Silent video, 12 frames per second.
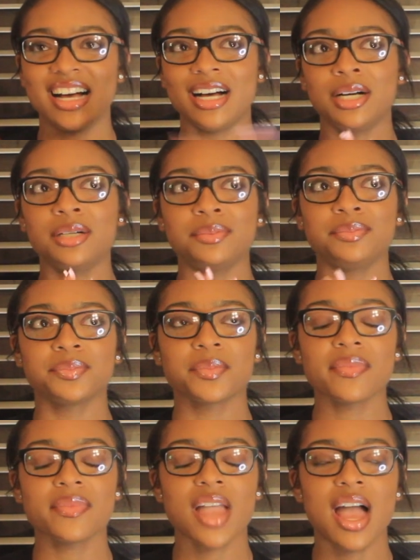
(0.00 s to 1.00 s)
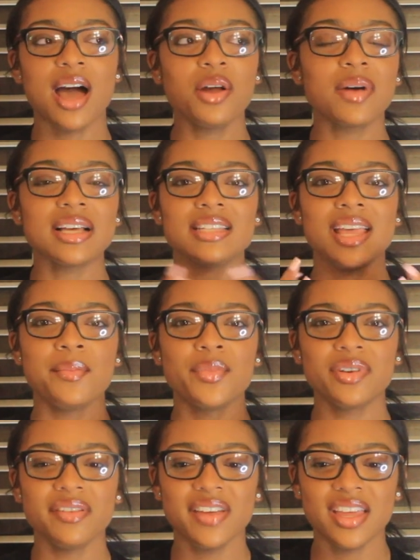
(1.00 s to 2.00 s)
How do I stay
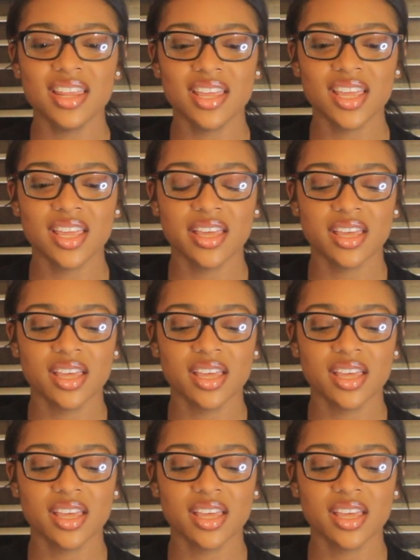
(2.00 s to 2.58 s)
motivated?